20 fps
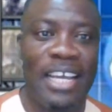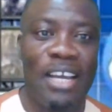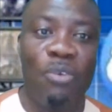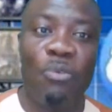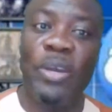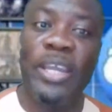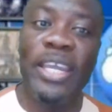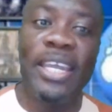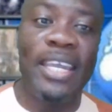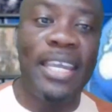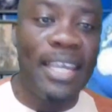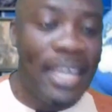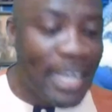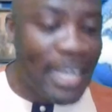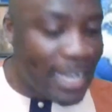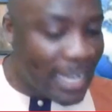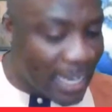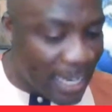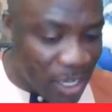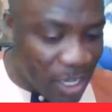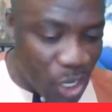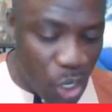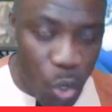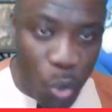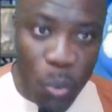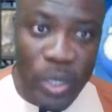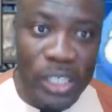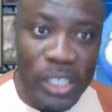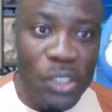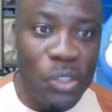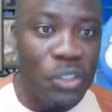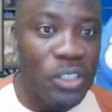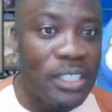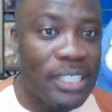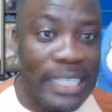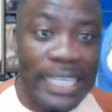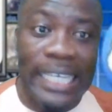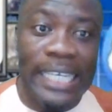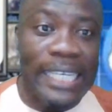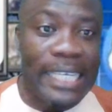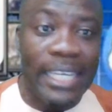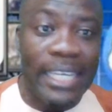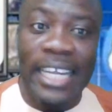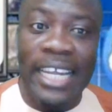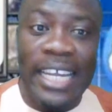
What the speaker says: We are going to dig